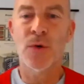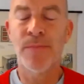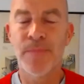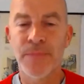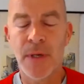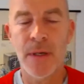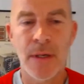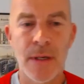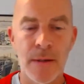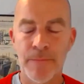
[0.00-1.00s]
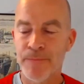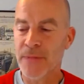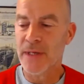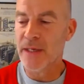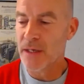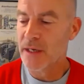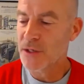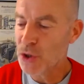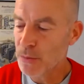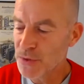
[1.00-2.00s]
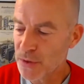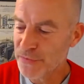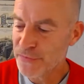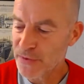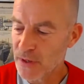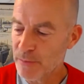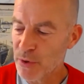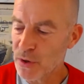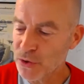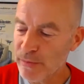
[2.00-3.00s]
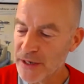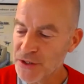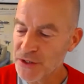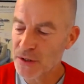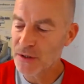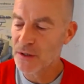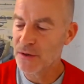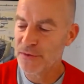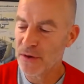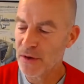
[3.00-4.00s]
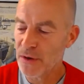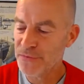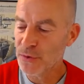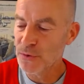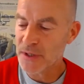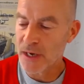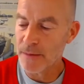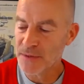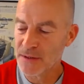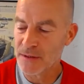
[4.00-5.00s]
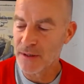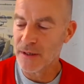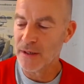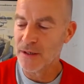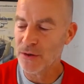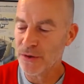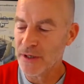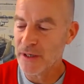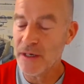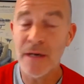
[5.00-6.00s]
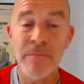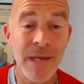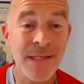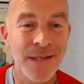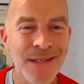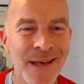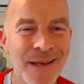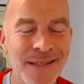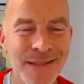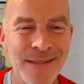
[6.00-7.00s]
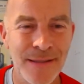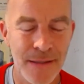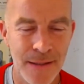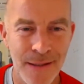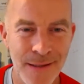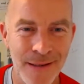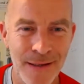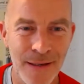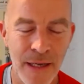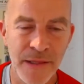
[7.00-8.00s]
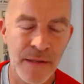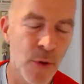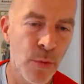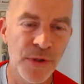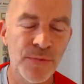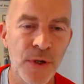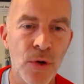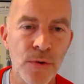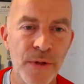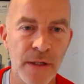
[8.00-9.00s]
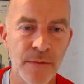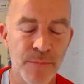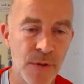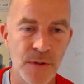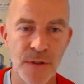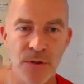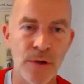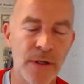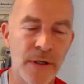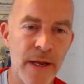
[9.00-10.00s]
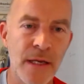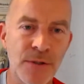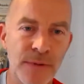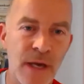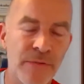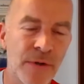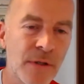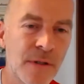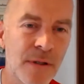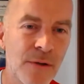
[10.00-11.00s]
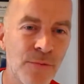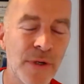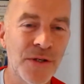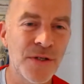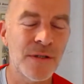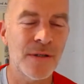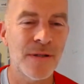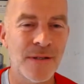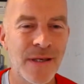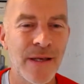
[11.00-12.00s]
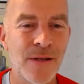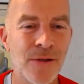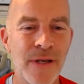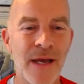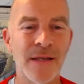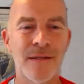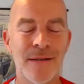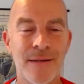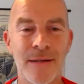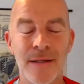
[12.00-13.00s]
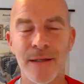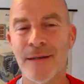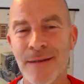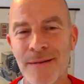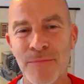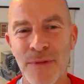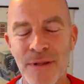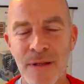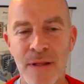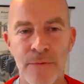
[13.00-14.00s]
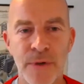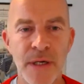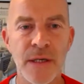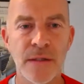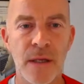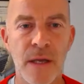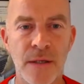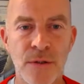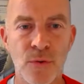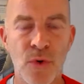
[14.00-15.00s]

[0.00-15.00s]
you. In terms of Paul, you mentioned a few times, you need a business case. At the moment, we know that because it's early days, we haven't reached the scale yet that we need to get to